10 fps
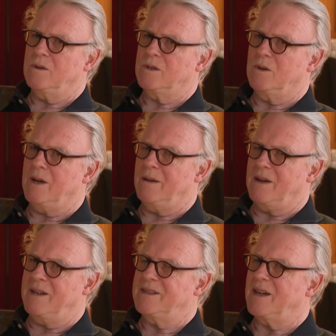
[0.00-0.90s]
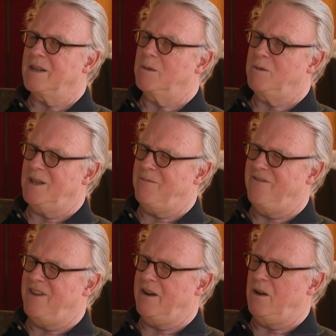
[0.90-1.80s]
So I started with them
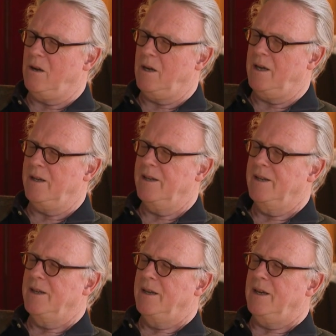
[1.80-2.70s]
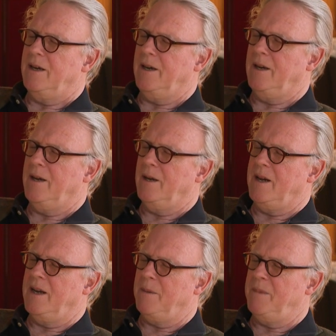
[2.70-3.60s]
very early.
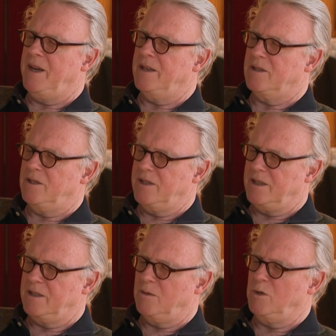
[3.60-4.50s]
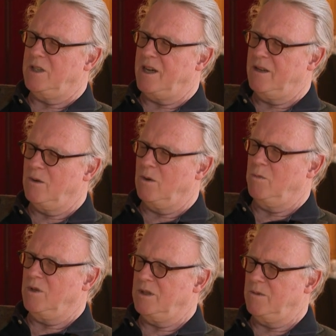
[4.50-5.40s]
And I made a suggestion which I
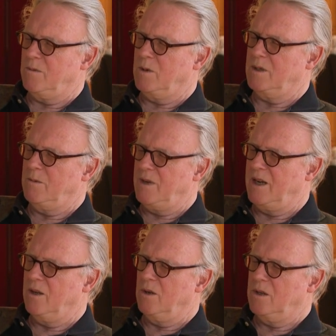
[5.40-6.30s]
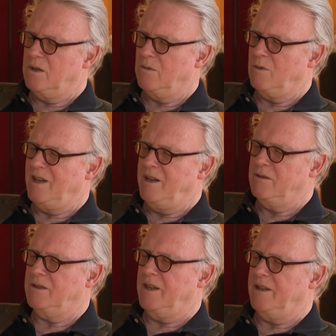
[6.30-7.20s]
thought was a very good, very
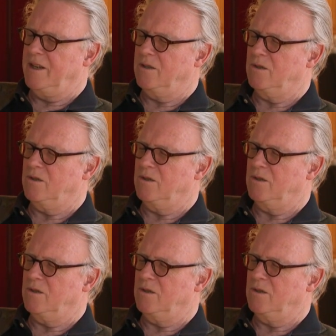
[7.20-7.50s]
interesting thing